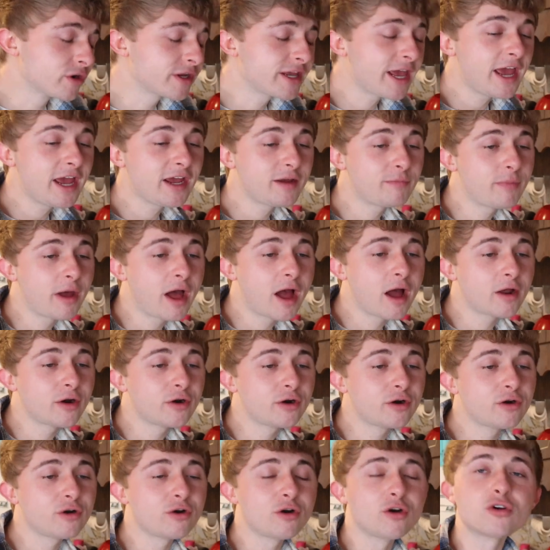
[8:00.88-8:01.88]
or cake
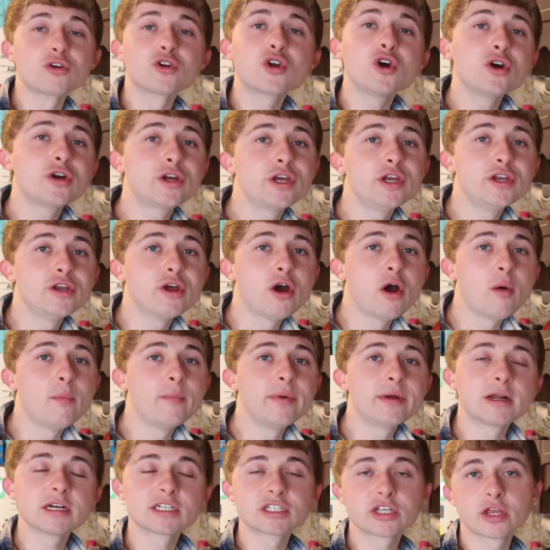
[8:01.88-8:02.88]
batter or cookie dough
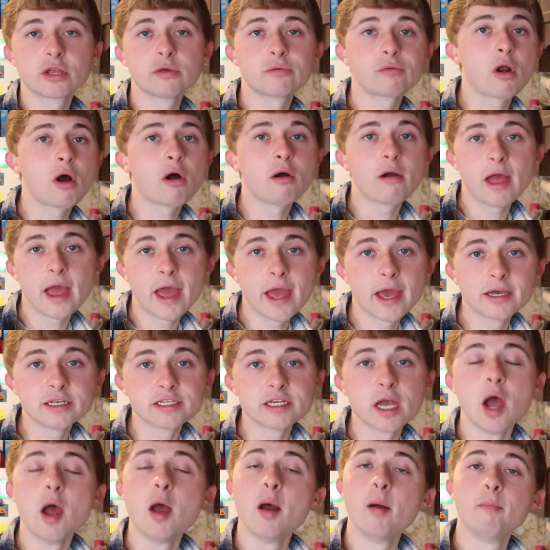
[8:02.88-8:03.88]
because of the raw
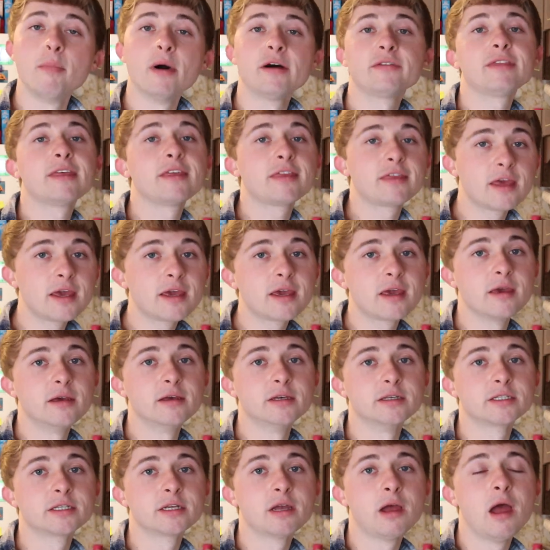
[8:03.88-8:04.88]
eggs, but the thing
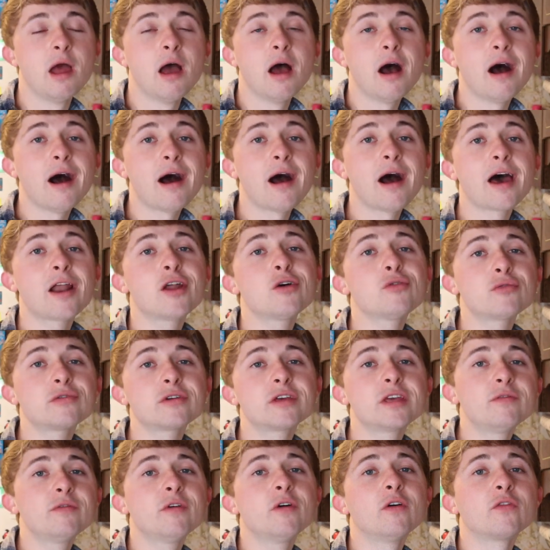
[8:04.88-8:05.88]
is, I
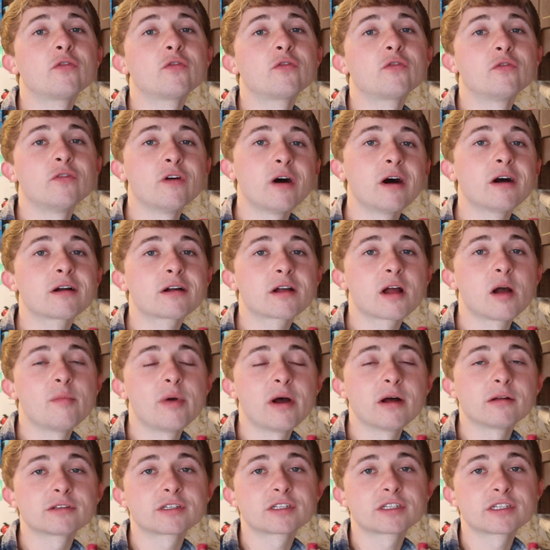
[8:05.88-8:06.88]
don't give a fuck
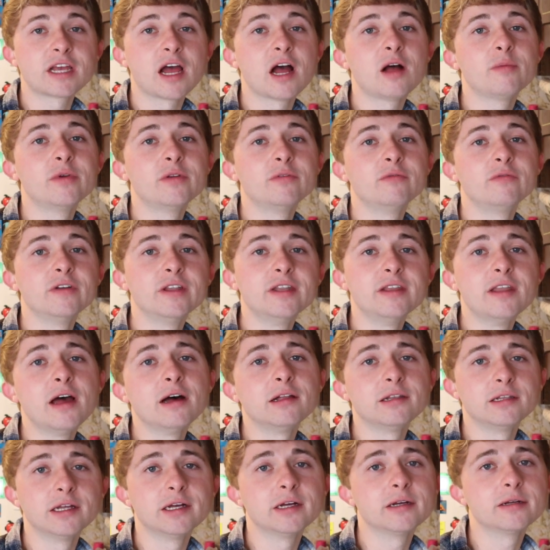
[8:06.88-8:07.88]
about salmon
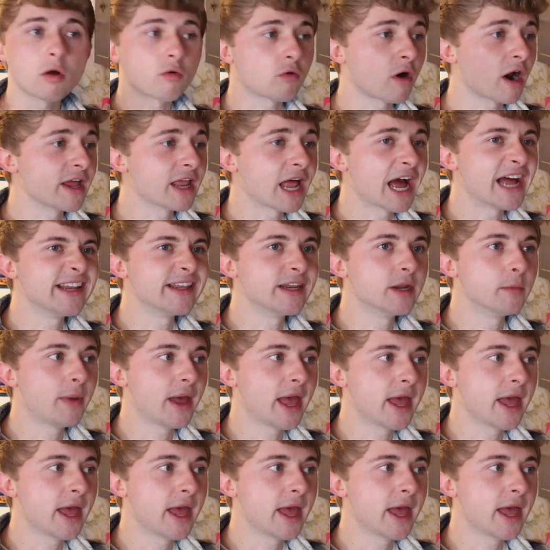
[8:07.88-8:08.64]
vanilla. All right, I need a